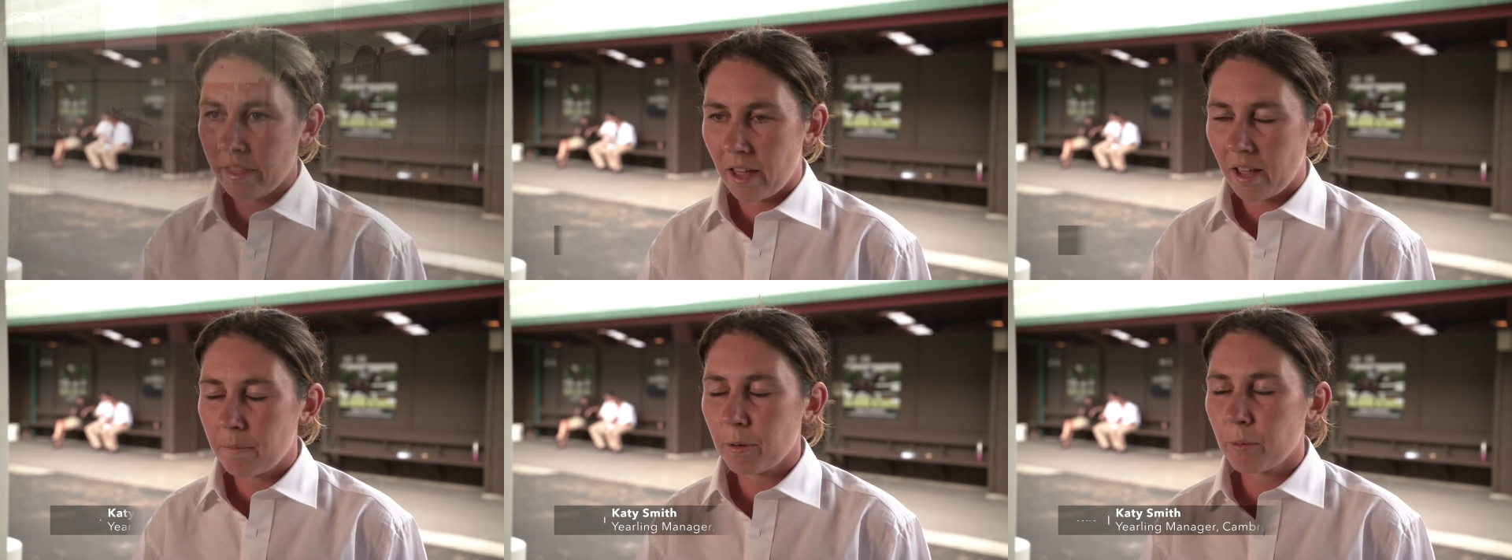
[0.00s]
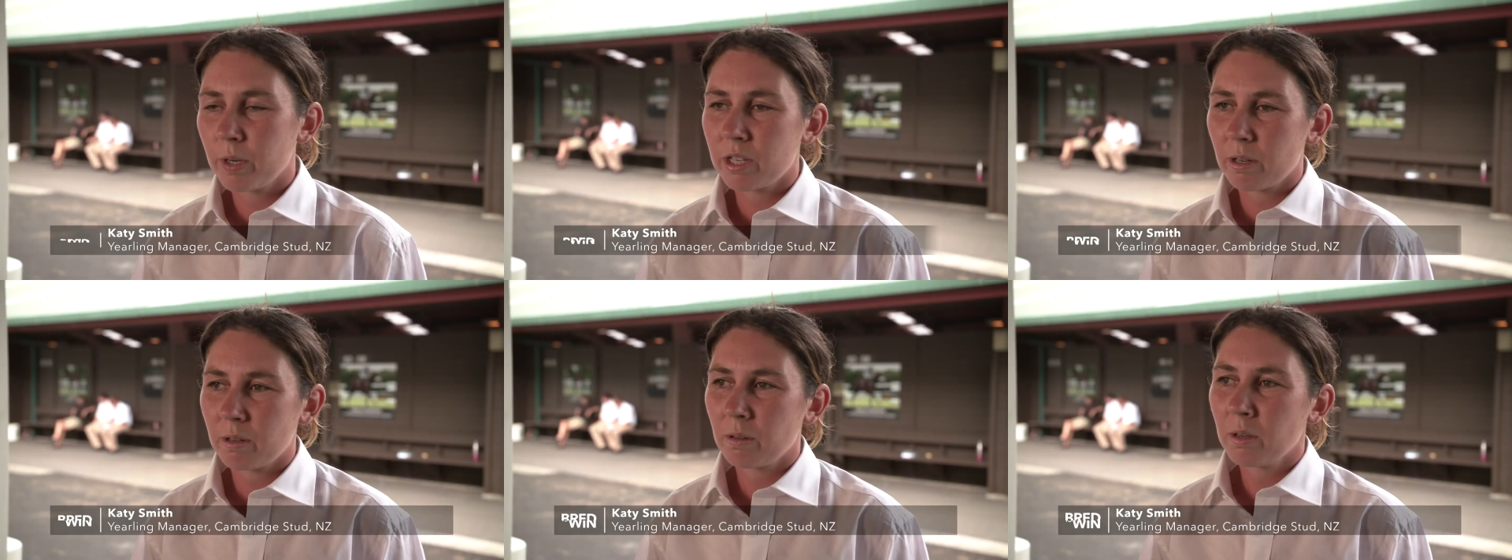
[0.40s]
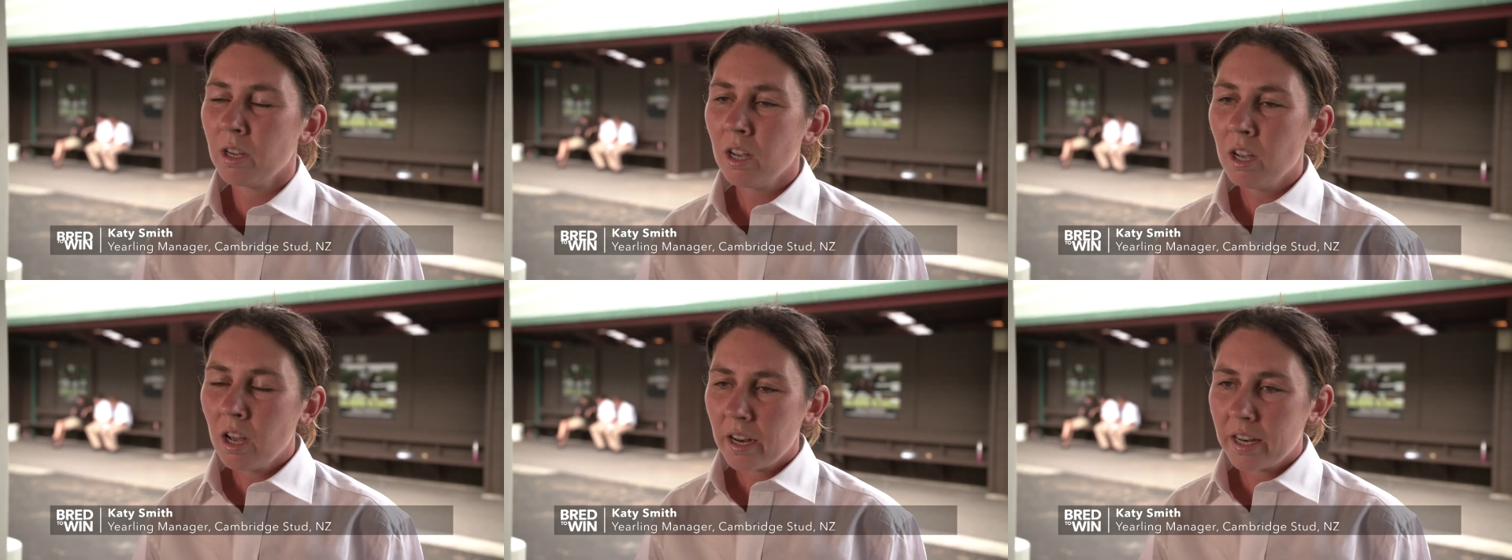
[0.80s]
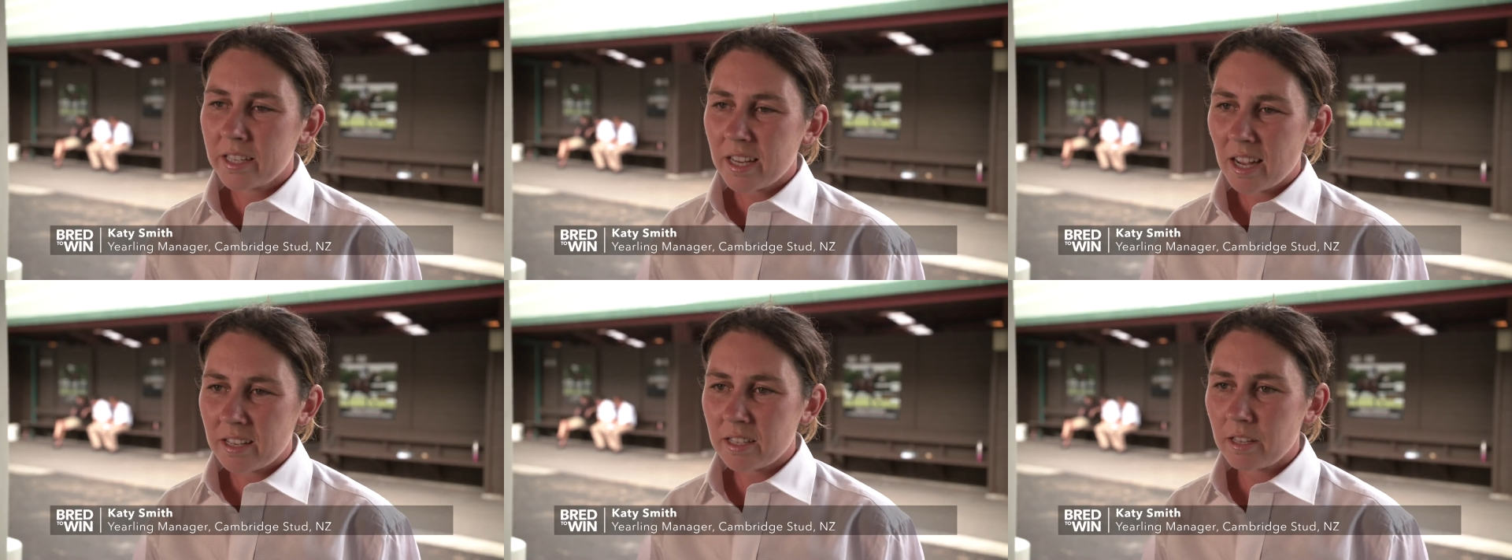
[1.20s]
that. But we do an
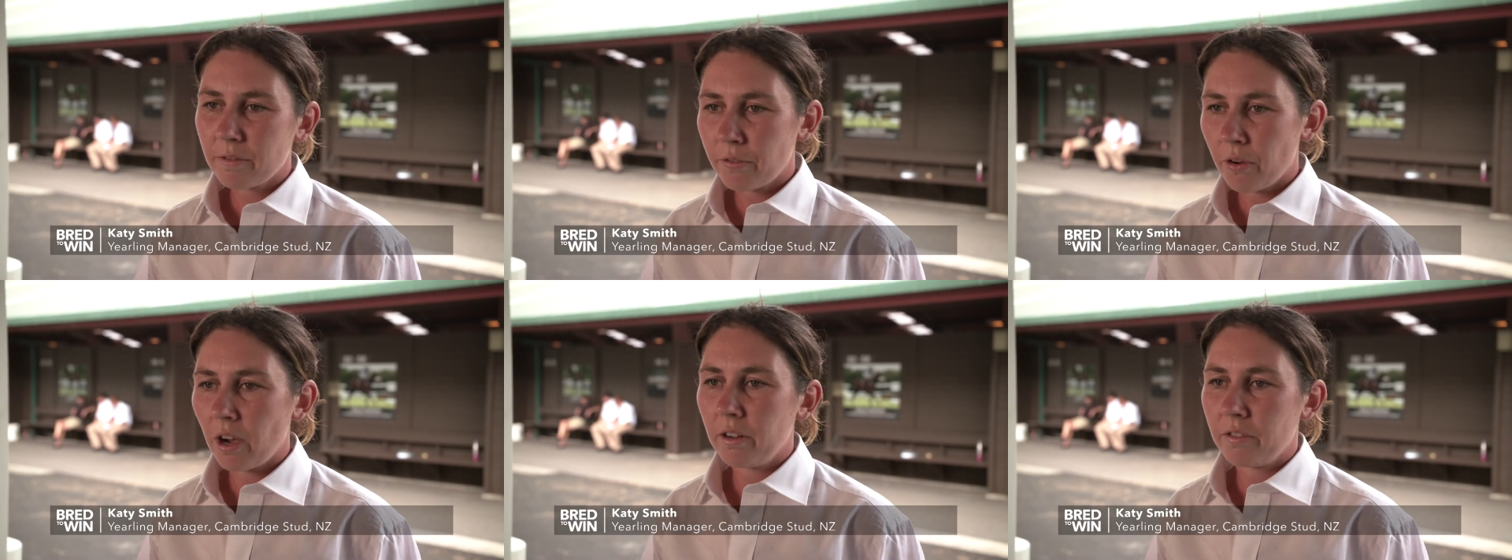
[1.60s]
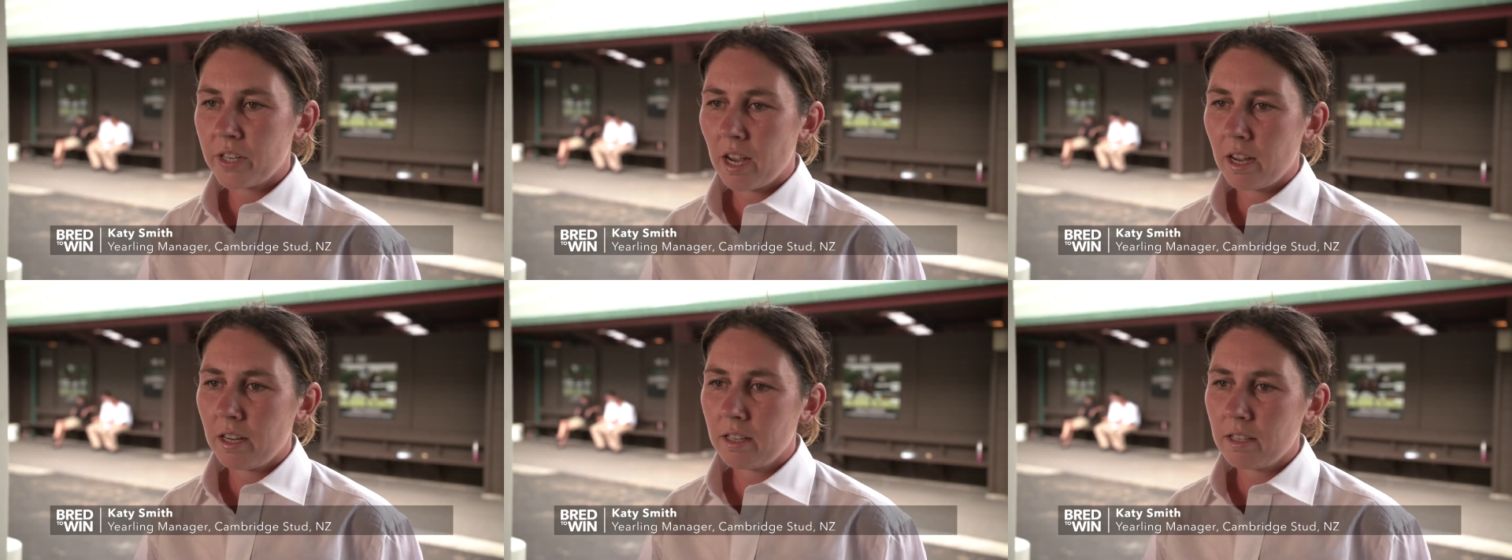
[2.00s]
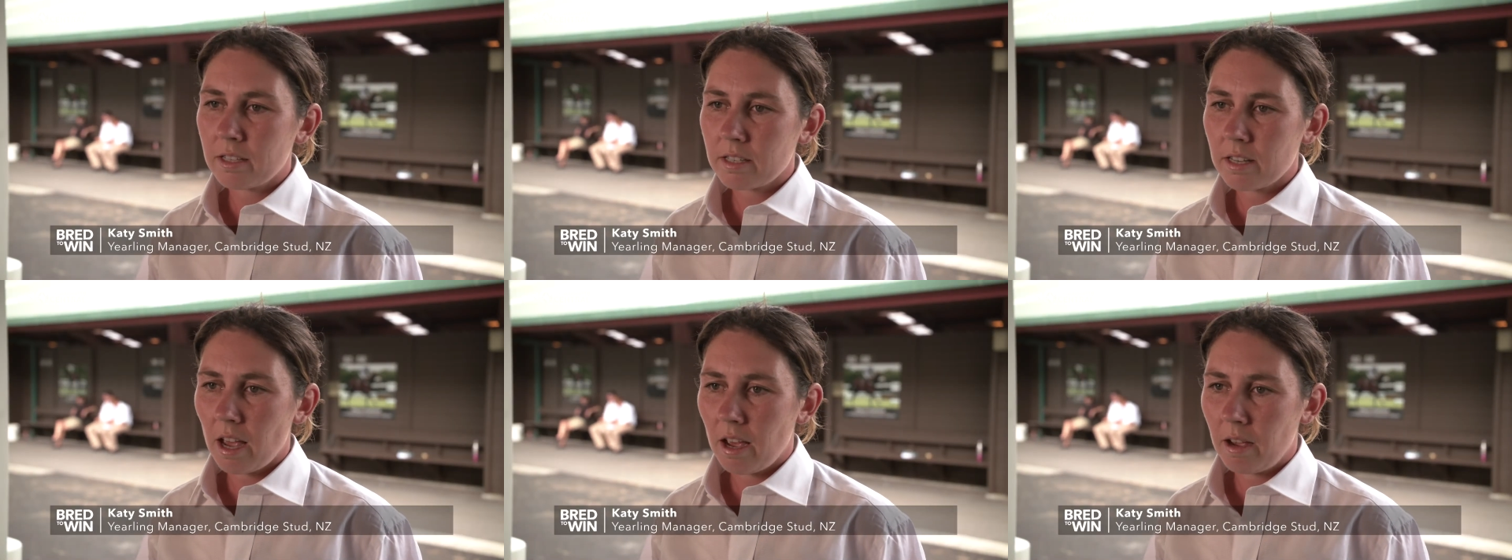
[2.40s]
intensive 5 days